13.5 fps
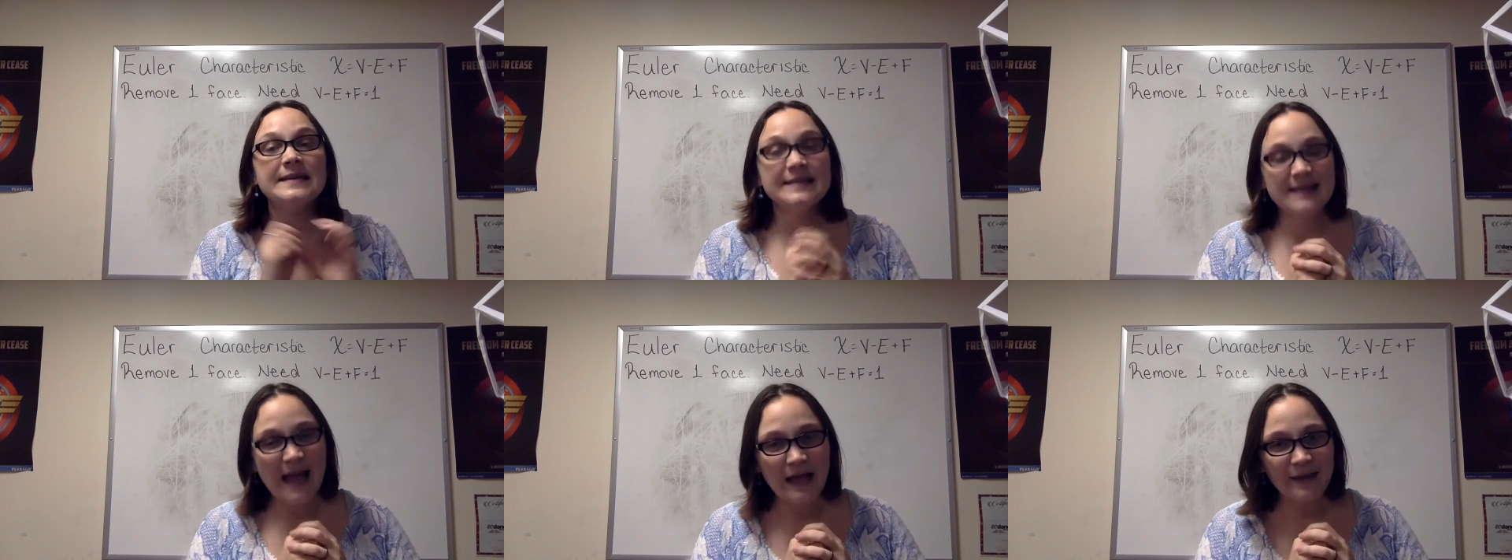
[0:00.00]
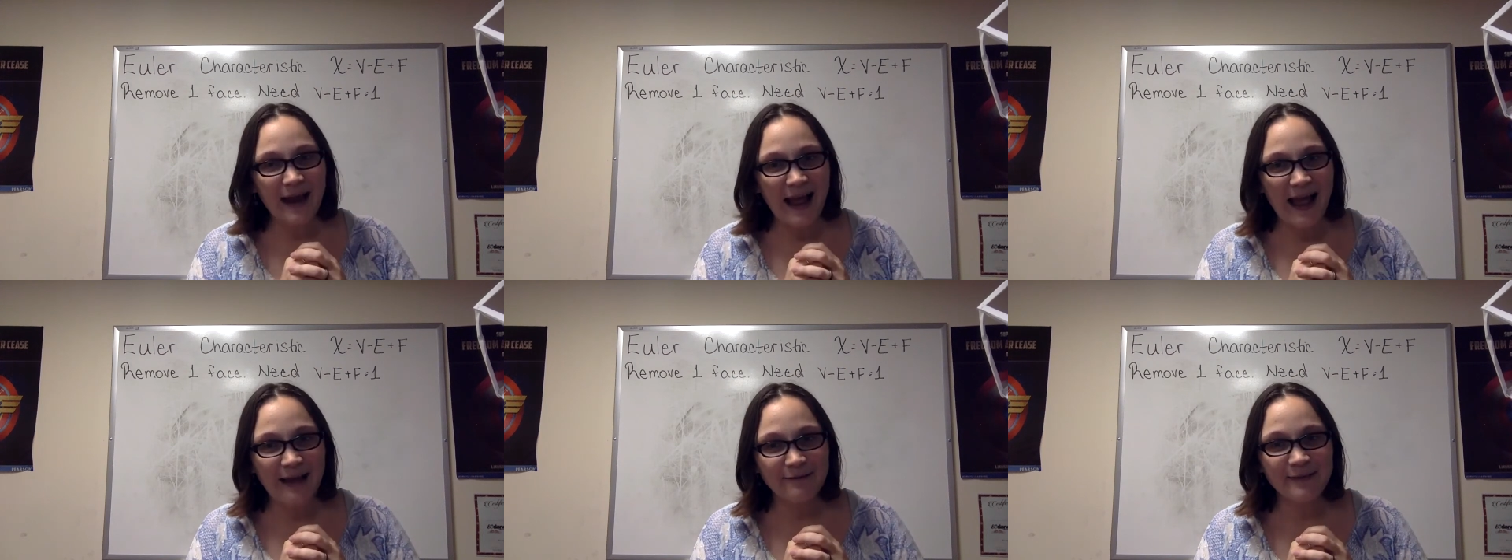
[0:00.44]
Now
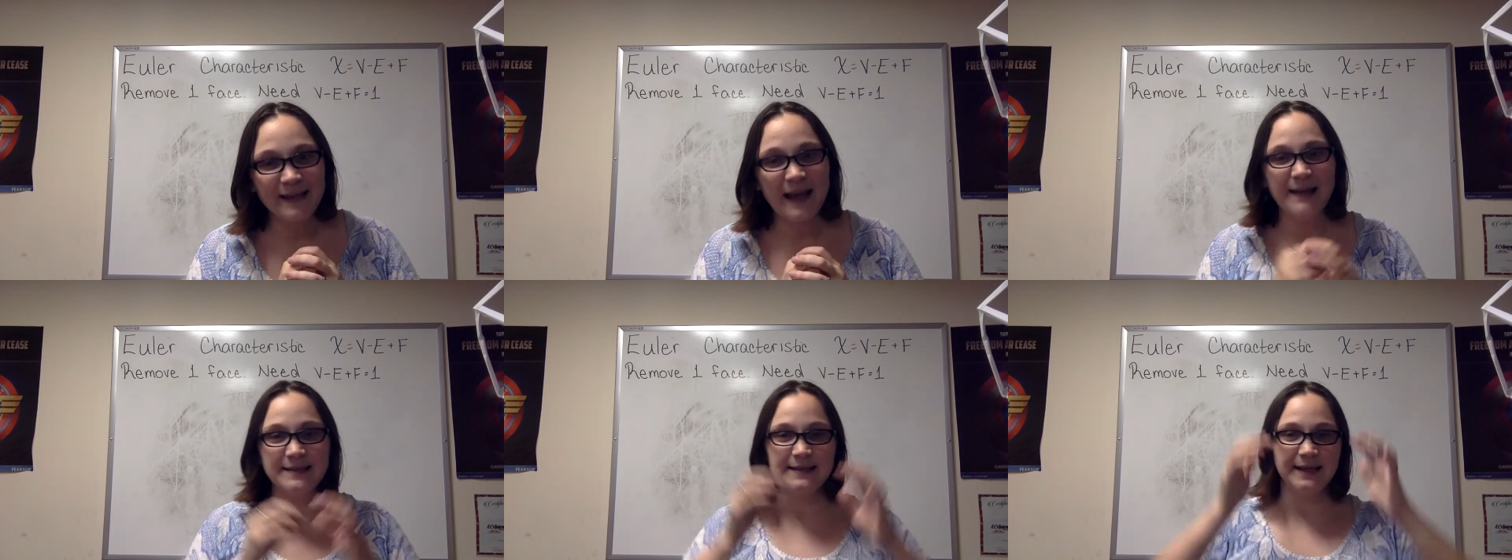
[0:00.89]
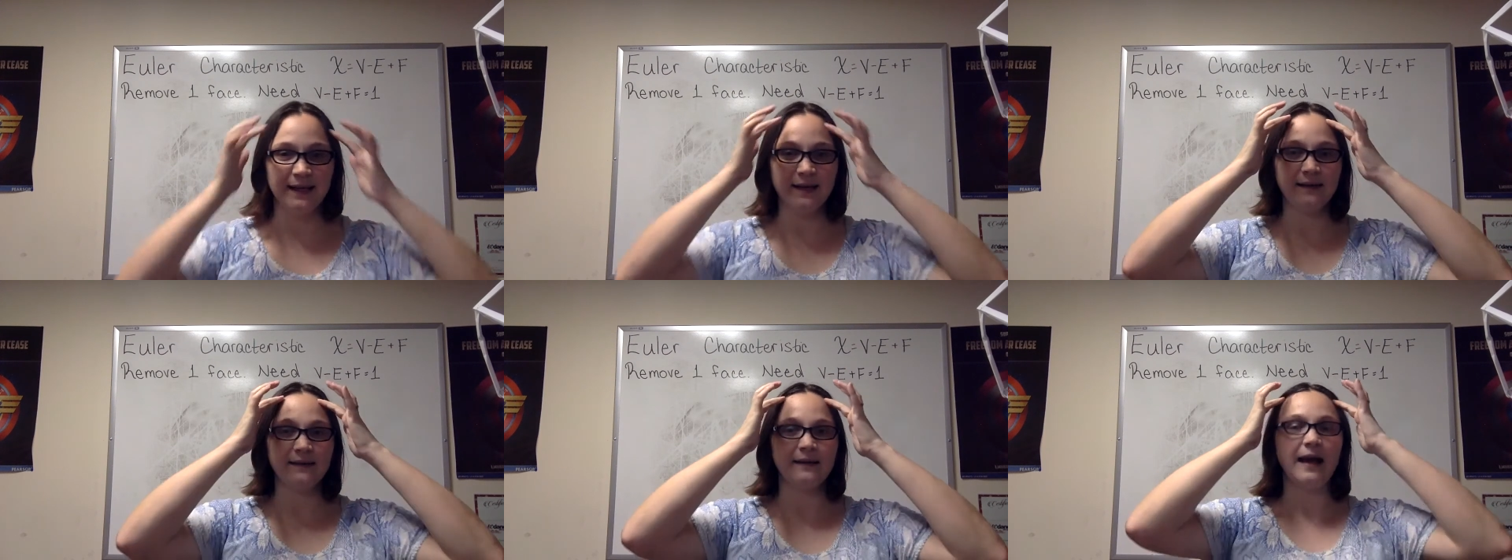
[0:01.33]
that I have the idea,
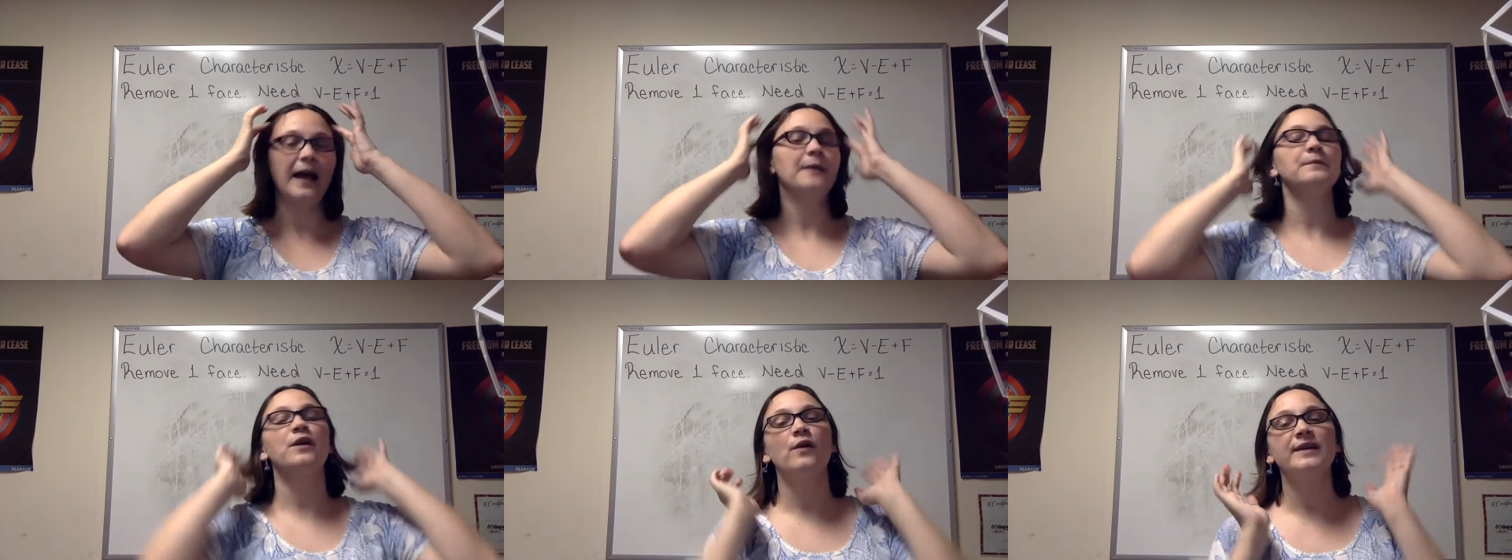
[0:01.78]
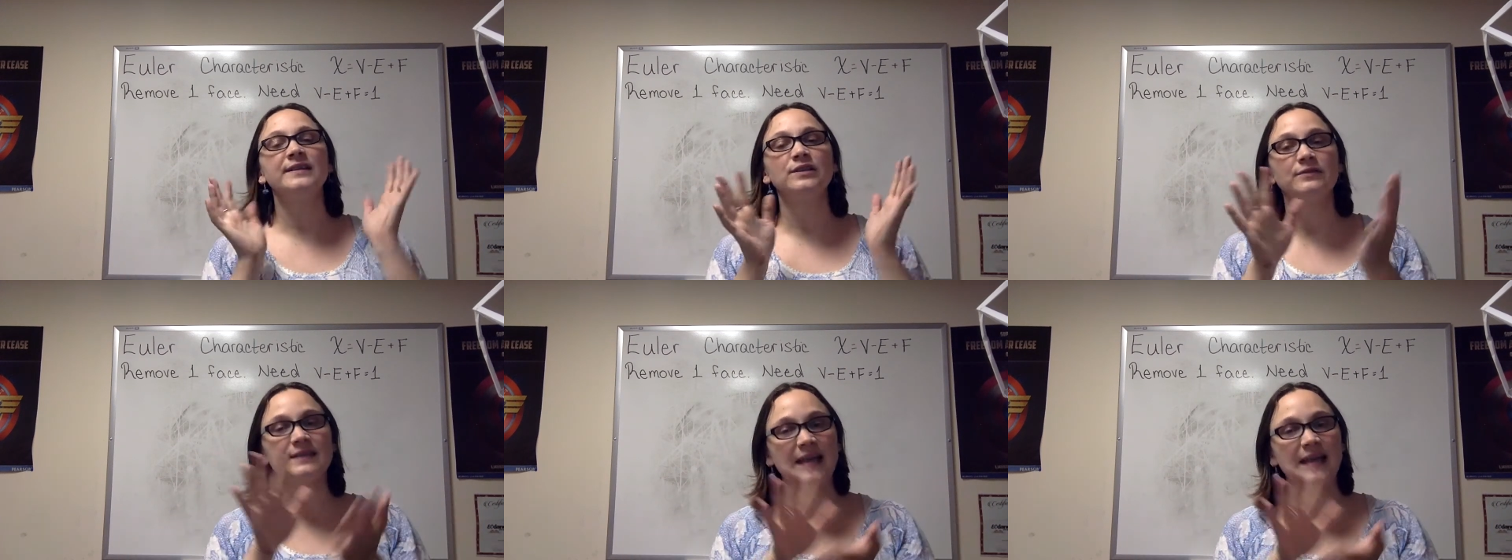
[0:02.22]
I'm going to